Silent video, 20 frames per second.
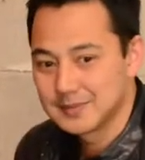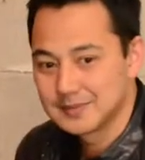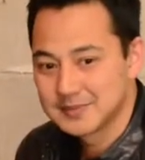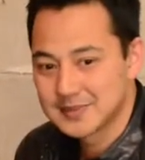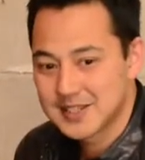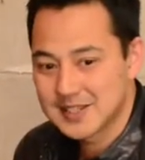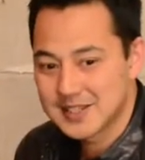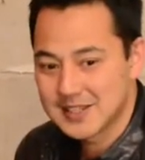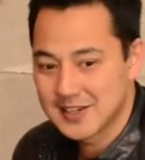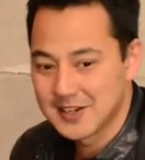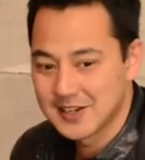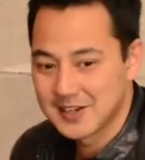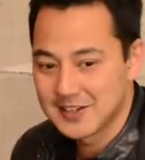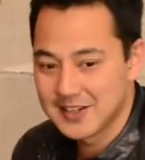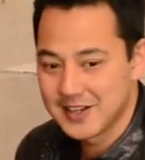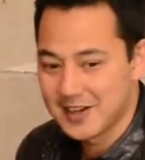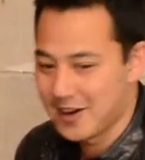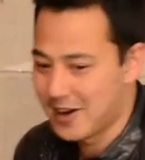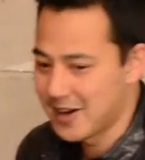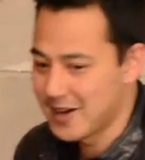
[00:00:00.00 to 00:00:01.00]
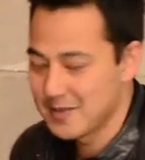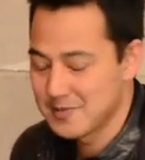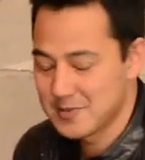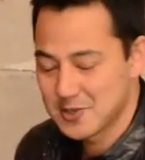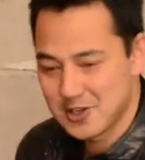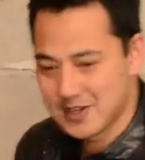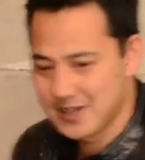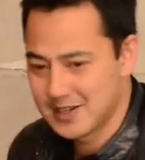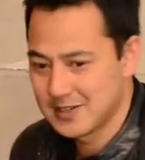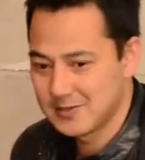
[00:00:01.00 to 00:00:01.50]
So yeah, I Am
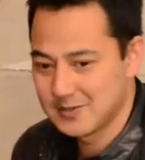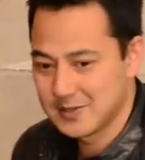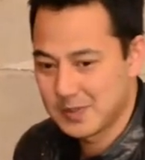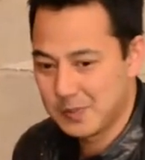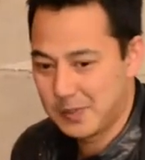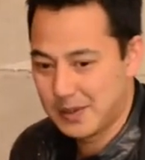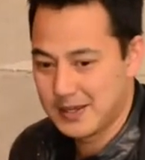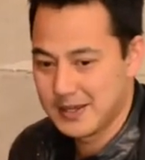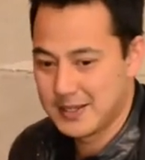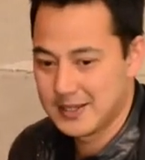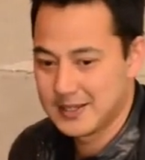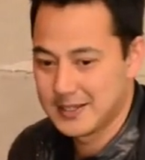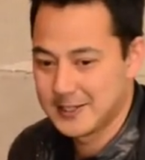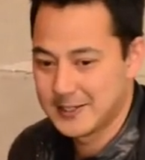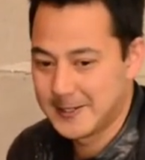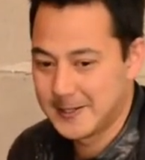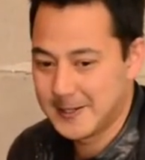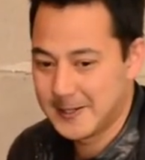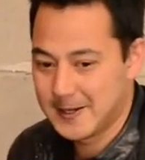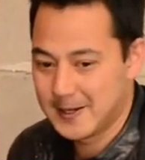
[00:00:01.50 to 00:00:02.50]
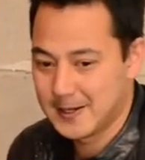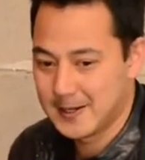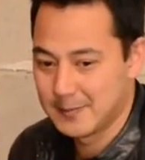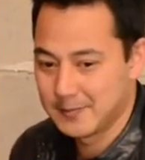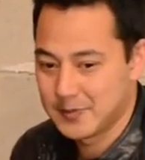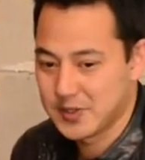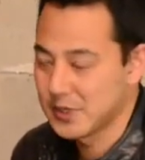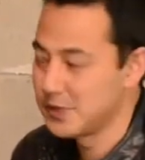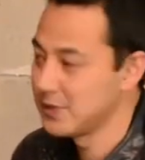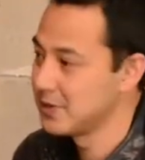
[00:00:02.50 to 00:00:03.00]
Giant was playing,
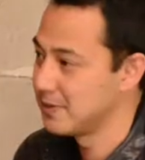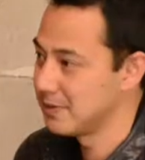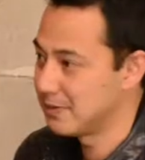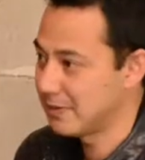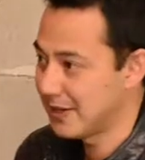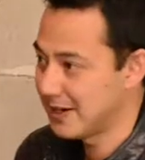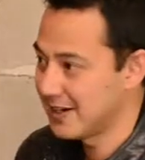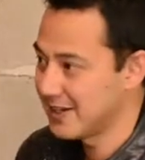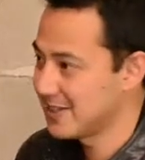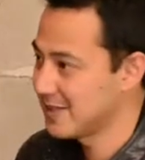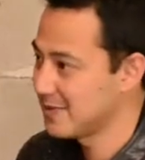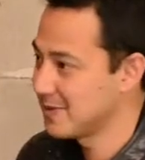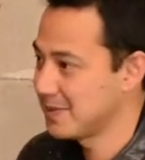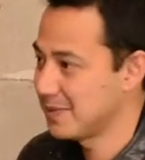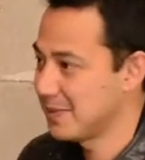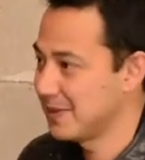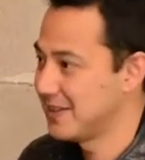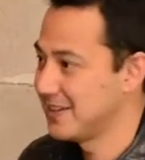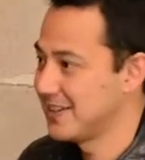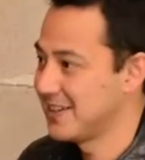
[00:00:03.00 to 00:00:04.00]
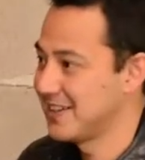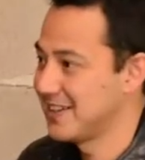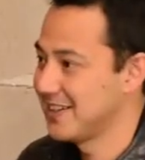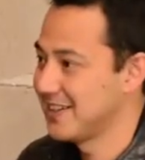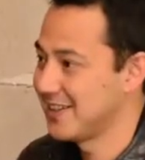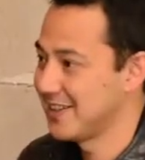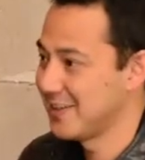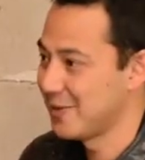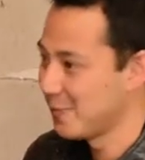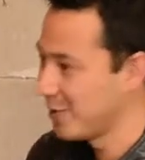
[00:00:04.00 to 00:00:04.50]
Tahuna Breaks was
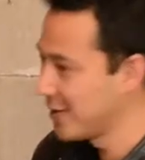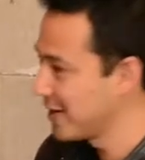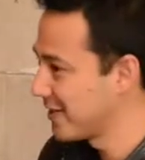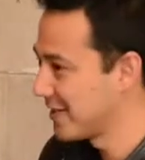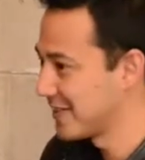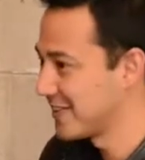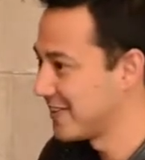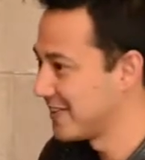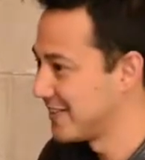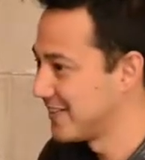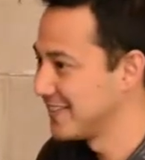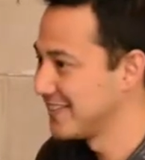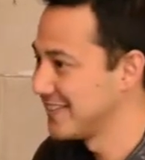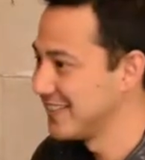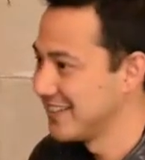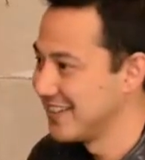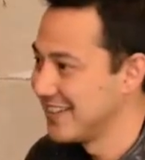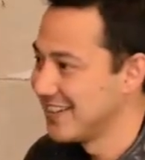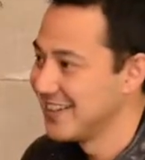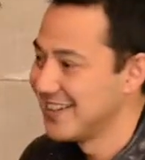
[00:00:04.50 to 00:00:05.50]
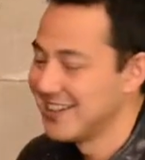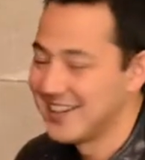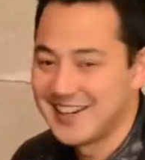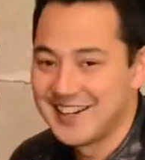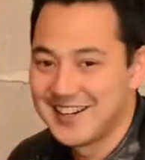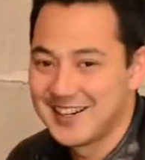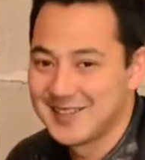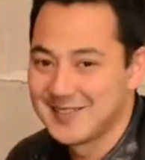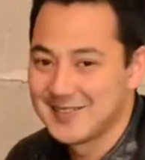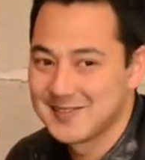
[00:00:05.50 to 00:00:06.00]
playing, and then we got on.
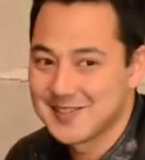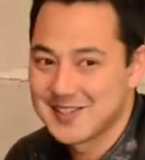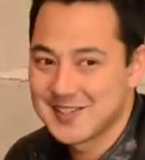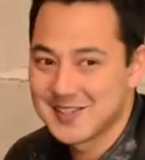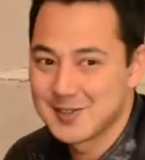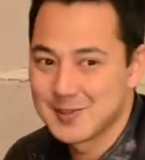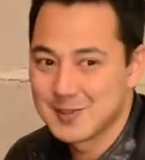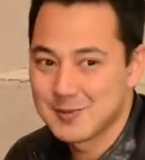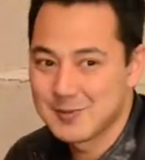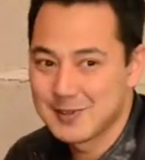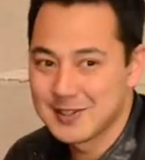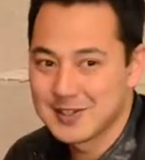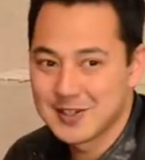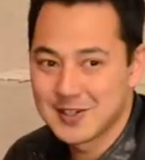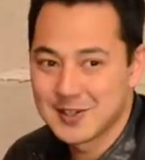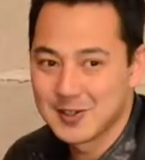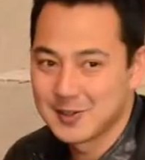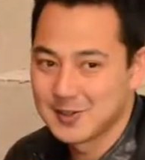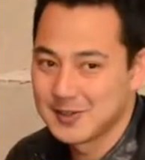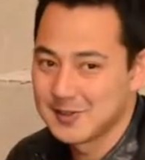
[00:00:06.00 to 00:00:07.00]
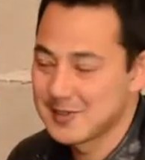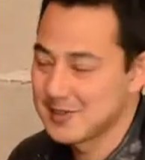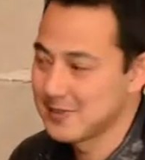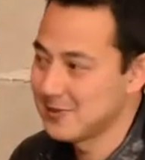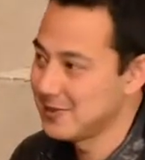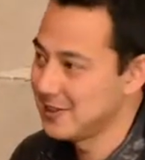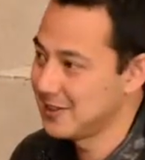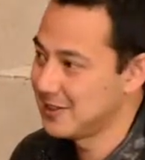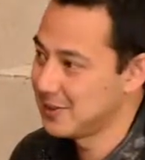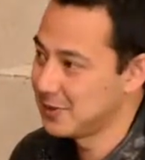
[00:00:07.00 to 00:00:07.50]
So it was really cool. It was a
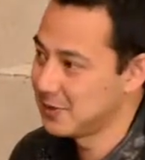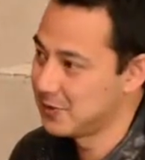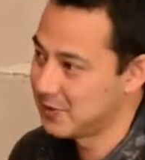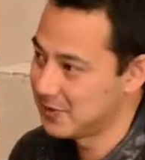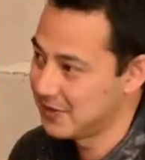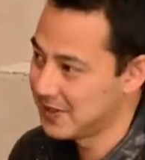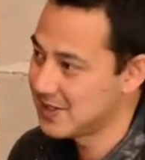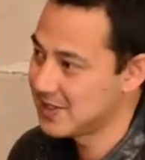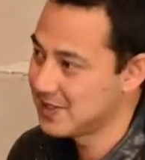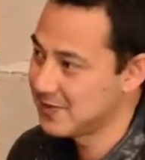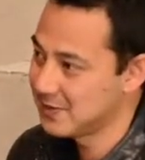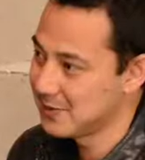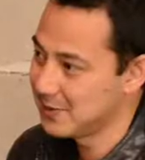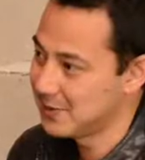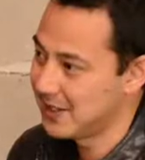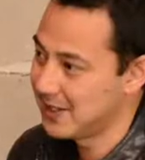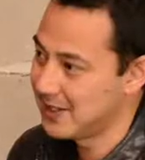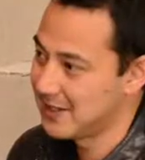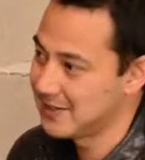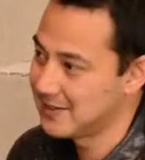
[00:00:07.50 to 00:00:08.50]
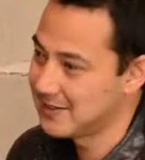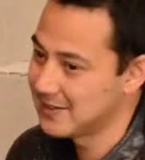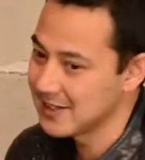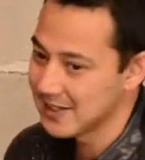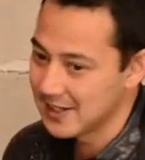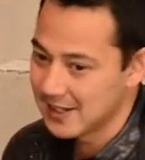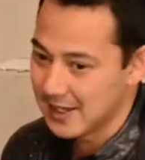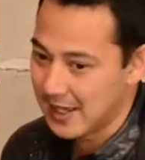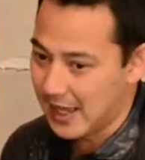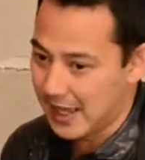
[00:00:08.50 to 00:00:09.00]
really cool festival, and
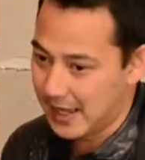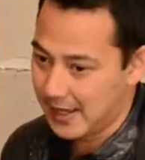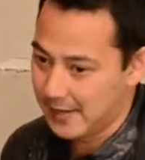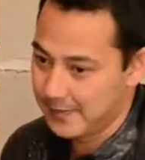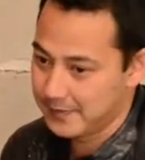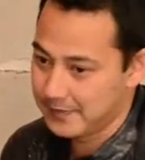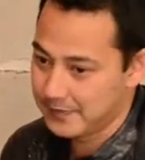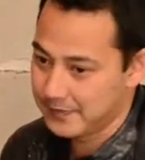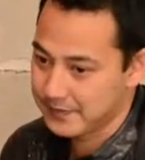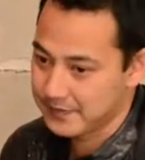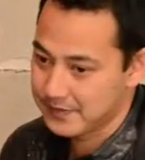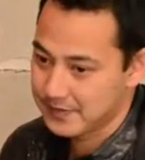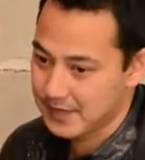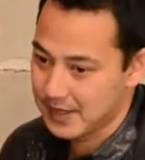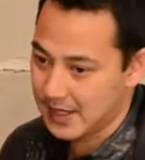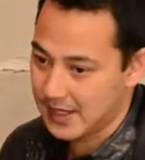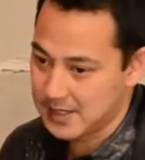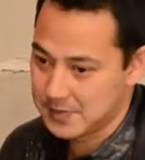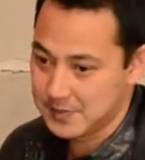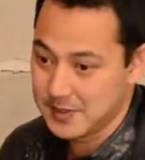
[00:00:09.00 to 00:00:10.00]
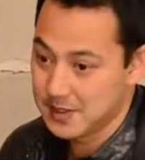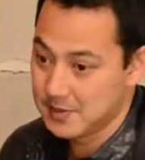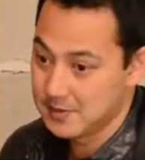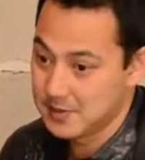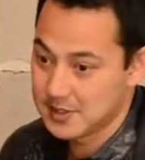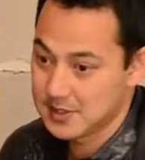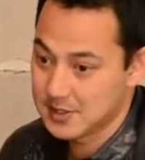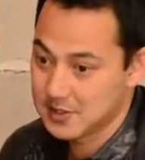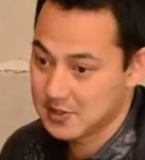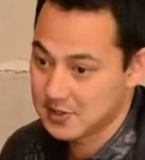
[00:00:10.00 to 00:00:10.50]
as many
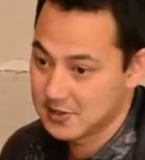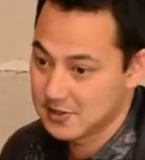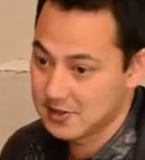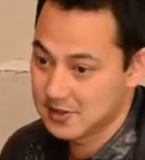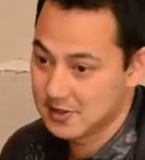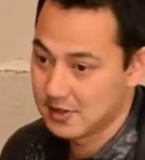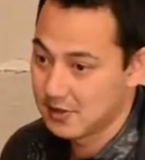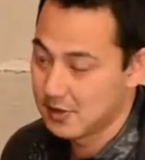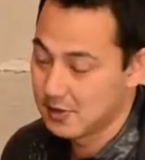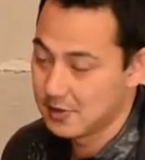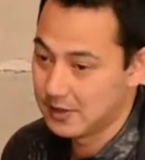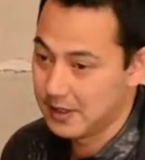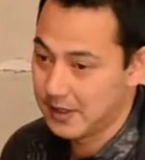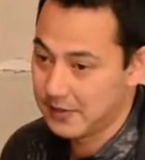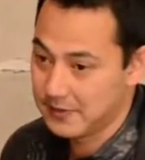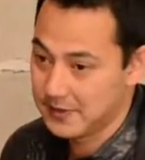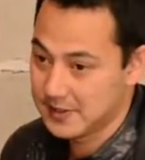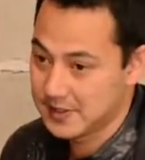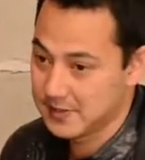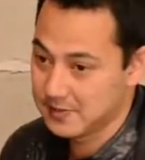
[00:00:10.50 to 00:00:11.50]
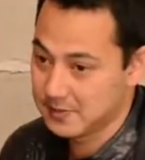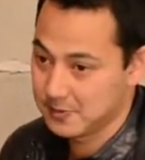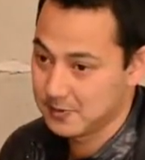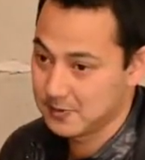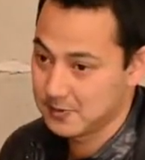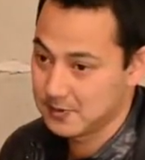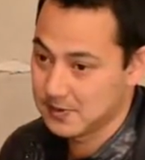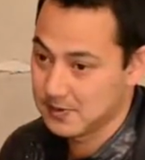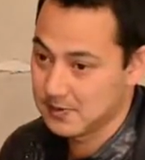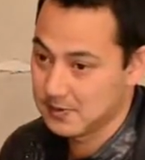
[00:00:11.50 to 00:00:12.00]
musicians know, like
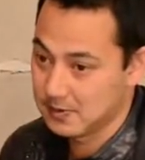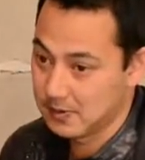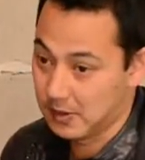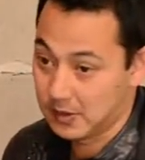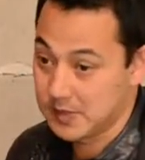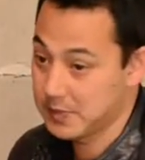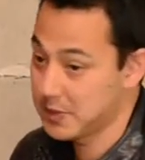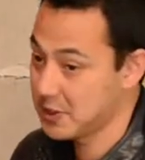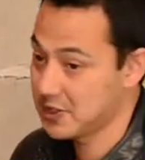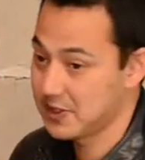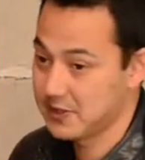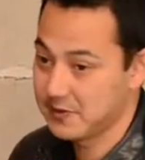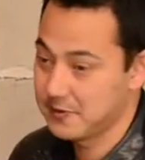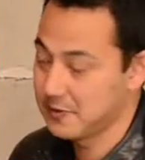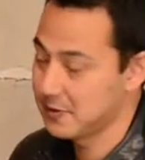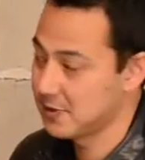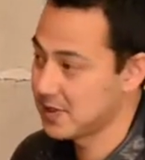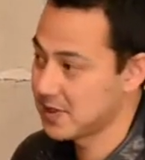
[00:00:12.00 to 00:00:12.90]
festivals, especially for a